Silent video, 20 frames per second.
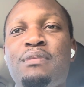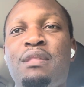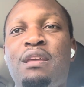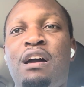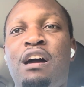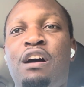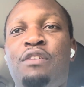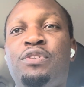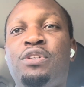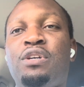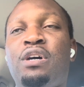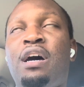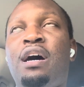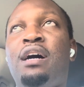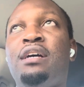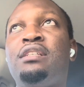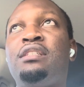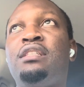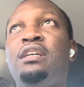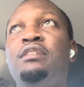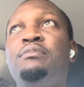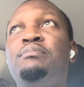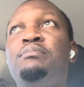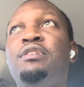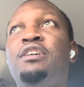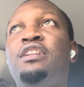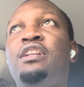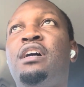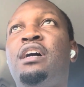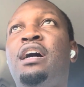after Aston
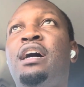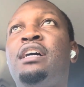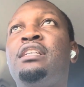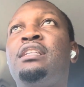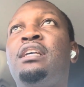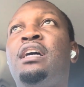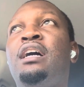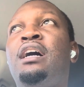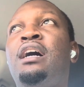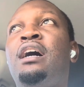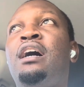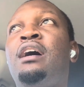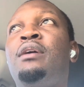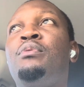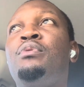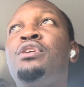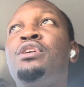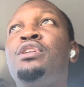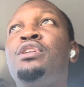Villa were